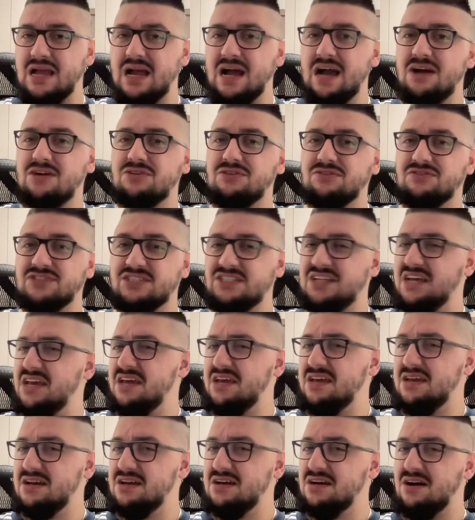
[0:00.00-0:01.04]
out of,
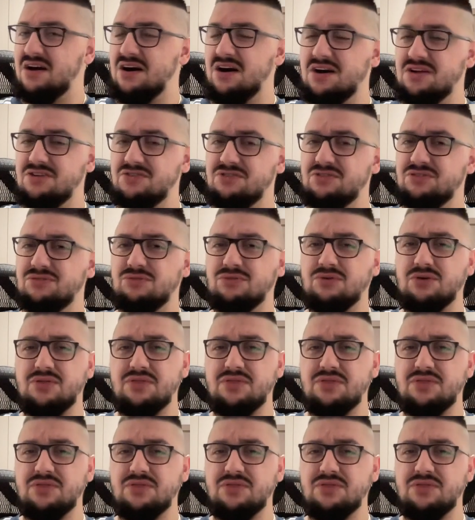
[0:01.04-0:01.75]
say, 100 or